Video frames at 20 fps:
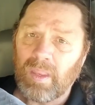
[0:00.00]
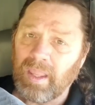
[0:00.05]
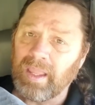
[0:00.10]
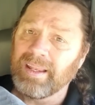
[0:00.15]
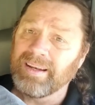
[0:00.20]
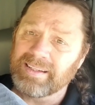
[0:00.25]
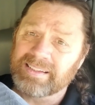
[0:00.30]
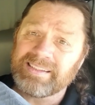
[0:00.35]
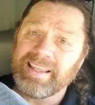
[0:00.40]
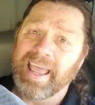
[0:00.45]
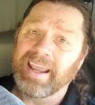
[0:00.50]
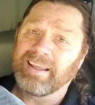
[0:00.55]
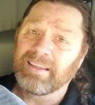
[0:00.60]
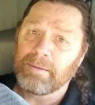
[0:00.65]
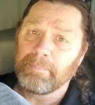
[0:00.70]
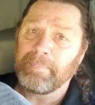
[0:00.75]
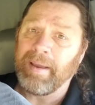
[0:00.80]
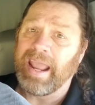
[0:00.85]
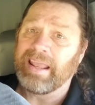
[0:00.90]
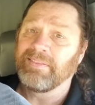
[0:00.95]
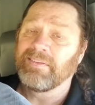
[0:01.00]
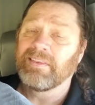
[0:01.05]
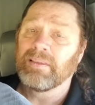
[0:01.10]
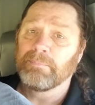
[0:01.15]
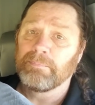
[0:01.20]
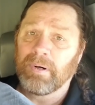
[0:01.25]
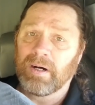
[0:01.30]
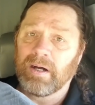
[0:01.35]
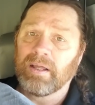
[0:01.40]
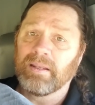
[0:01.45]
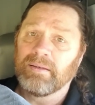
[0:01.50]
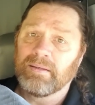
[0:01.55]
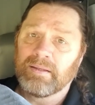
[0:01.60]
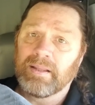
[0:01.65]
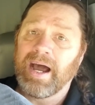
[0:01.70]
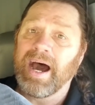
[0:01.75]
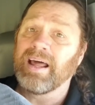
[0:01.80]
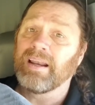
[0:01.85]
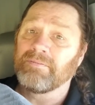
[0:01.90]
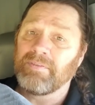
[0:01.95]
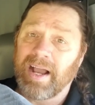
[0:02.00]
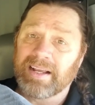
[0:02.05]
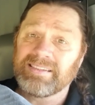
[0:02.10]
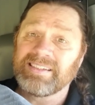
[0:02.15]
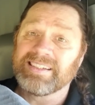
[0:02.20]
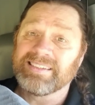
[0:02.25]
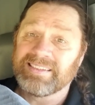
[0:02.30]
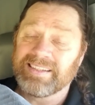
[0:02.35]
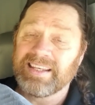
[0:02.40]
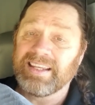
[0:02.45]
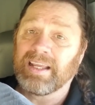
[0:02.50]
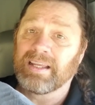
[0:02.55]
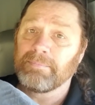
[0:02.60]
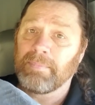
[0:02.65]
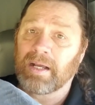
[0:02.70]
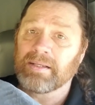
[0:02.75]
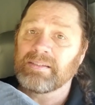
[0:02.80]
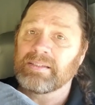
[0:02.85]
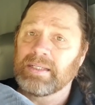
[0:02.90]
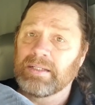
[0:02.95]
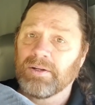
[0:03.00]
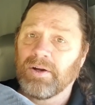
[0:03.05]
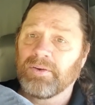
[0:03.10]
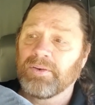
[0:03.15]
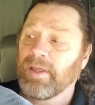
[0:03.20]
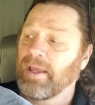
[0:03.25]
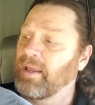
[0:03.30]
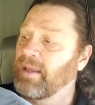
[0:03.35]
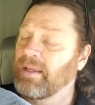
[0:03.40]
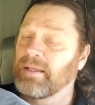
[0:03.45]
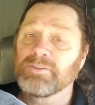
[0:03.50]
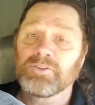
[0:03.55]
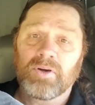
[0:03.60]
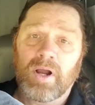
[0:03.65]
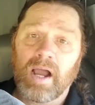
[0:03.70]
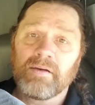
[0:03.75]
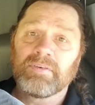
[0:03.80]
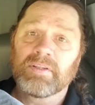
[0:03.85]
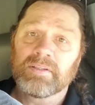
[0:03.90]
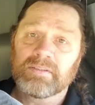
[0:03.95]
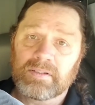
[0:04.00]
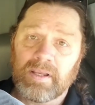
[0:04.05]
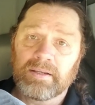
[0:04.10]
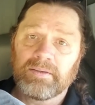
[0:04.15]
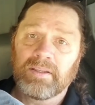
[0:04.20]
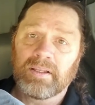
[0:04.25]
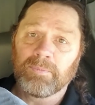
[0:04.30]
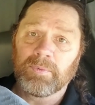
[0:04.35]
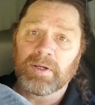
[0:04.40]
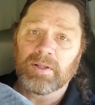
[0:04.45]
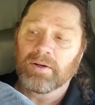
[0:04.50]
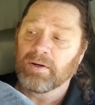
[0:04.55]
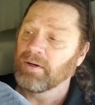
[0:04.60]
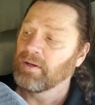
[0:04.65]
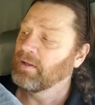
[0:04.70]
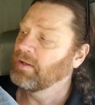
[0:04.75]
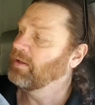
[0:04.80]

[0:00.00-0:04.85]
It has taken the pain in the butt out of actually sitting in my seat all day and driving this 18-wheeler.